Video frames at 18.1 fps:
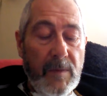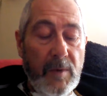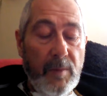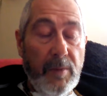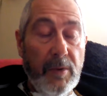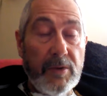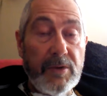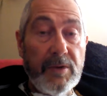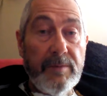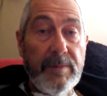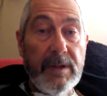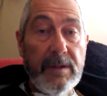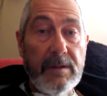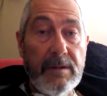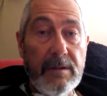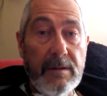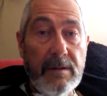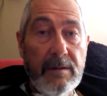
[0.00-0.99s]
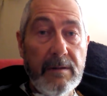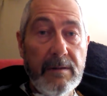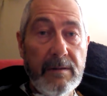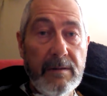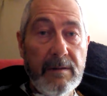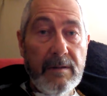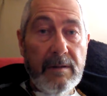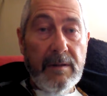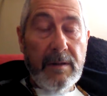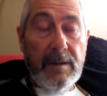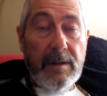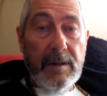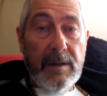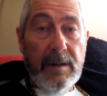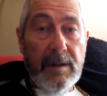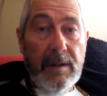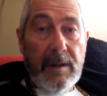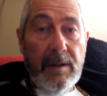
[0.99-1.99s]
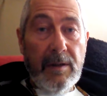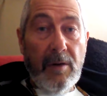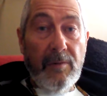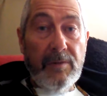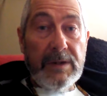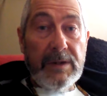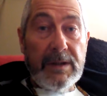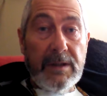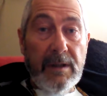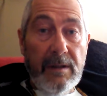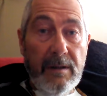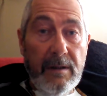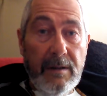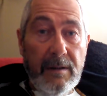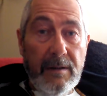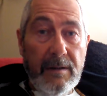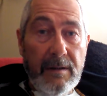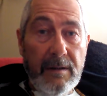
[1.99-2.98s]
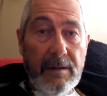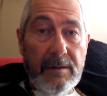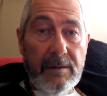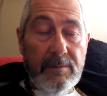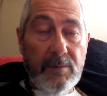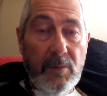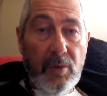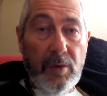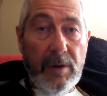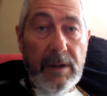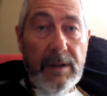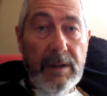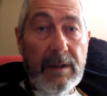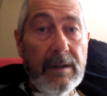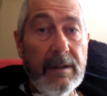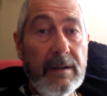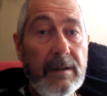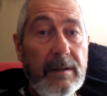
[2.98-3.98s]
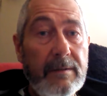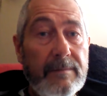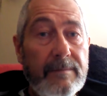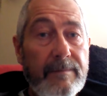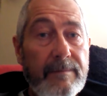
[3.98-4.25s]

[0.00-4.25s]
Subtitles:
the possibility of seeing things more clearly.